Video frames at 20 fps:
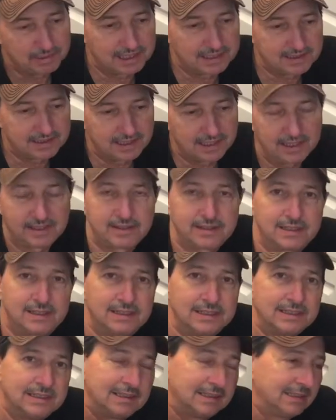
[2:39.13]
back
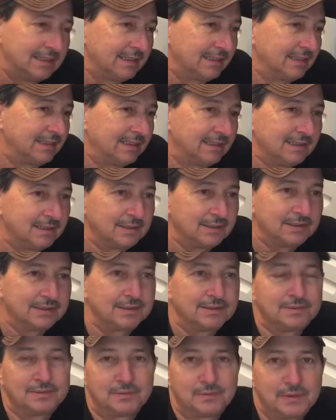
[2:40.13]
together,
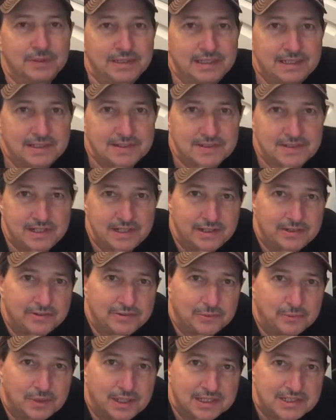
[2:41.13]
went downstairs
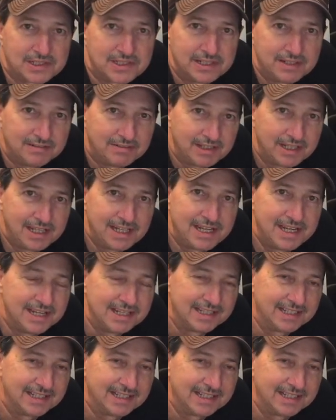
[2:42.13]
to watch TV,